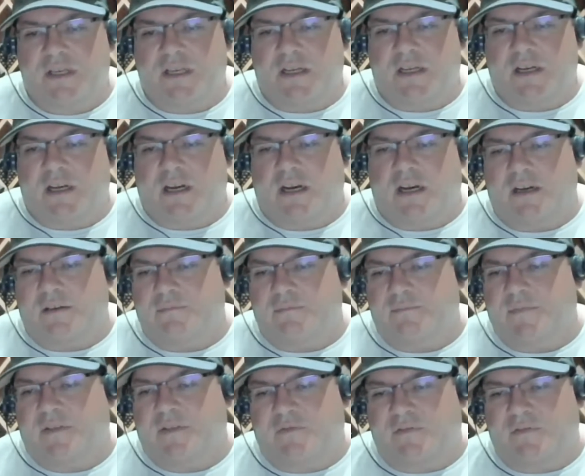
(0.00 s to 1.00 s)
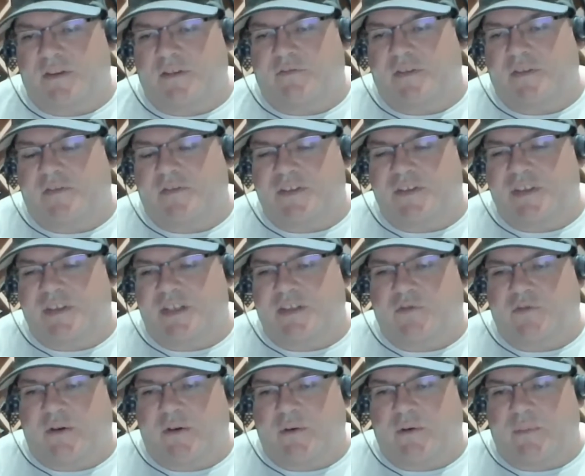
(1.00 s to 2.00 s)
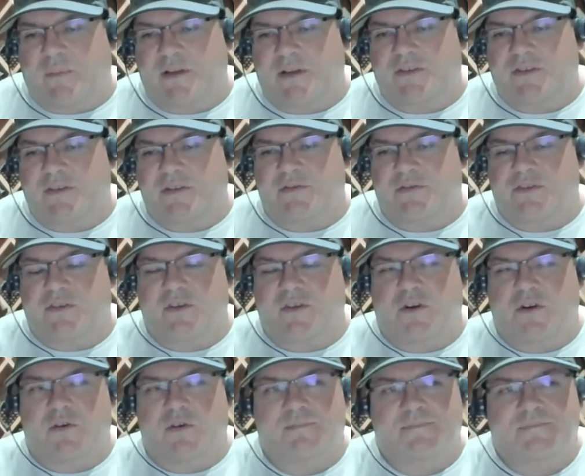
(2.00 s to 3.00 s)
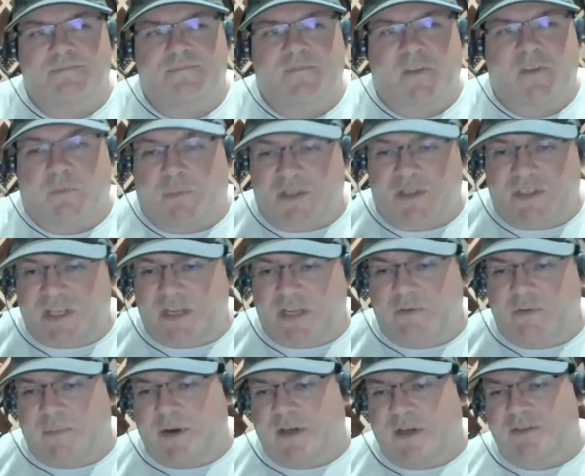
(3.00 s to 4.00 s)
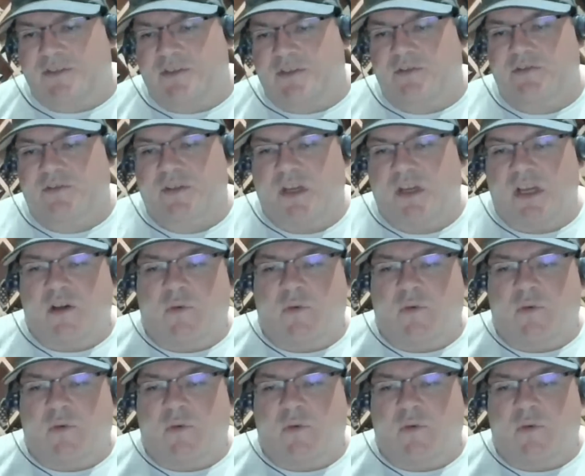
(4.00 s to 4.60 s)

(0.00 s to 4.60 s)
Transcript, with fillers: uh, the, the 56 Grand Robustos, so the Petite Robustos.